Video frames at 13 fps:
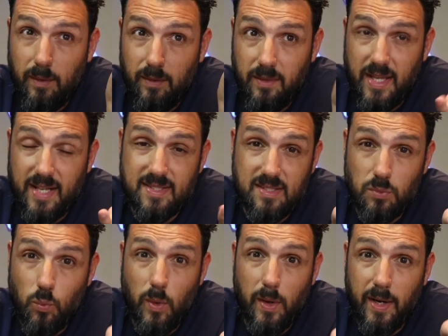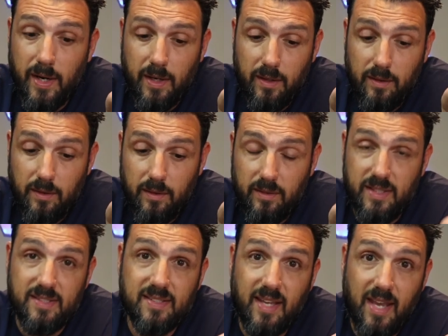That's where
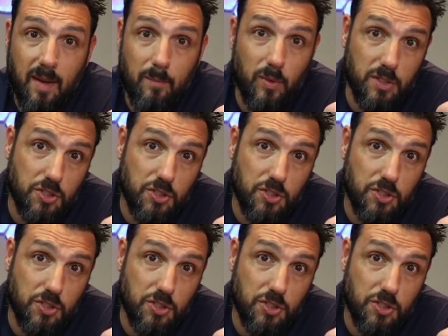this camera